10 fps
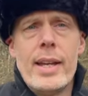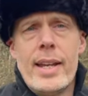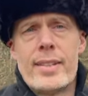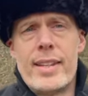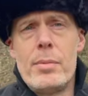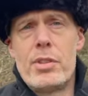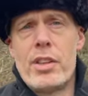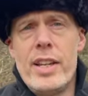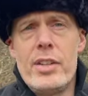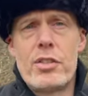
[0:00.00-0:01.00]
it seems
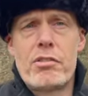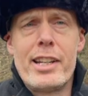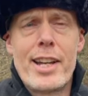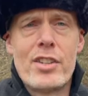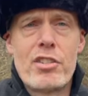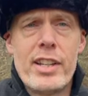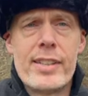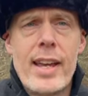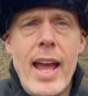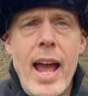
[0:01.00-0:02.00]
that these three
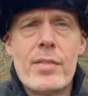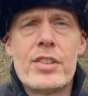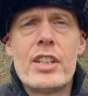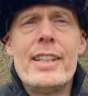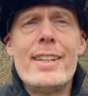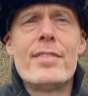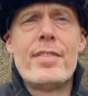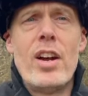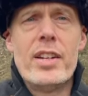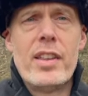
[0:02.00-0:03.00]
countries have
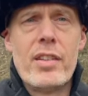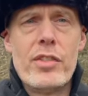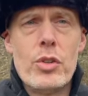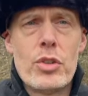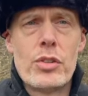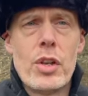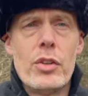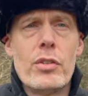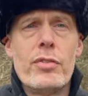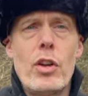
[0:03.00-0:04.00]
solidified their futures
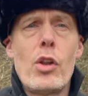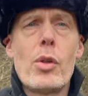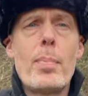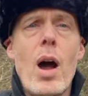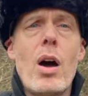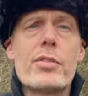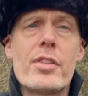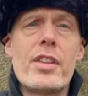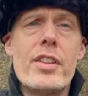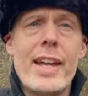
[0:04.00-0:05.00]
to follow the paths
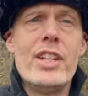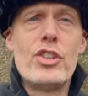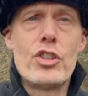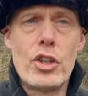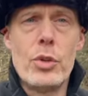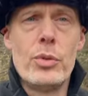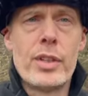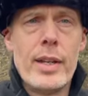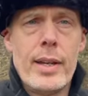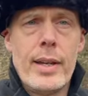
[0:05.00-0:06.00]
that they
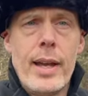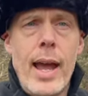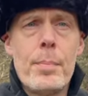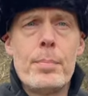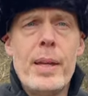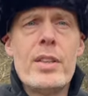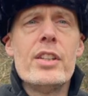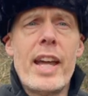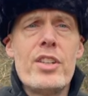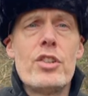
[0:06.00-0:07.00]
choose and be the
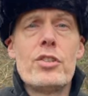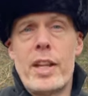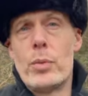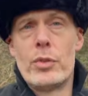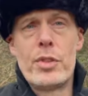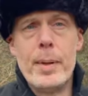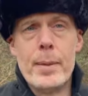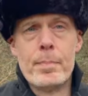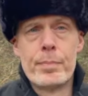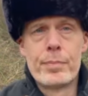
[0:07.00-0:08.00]
nations they want to be.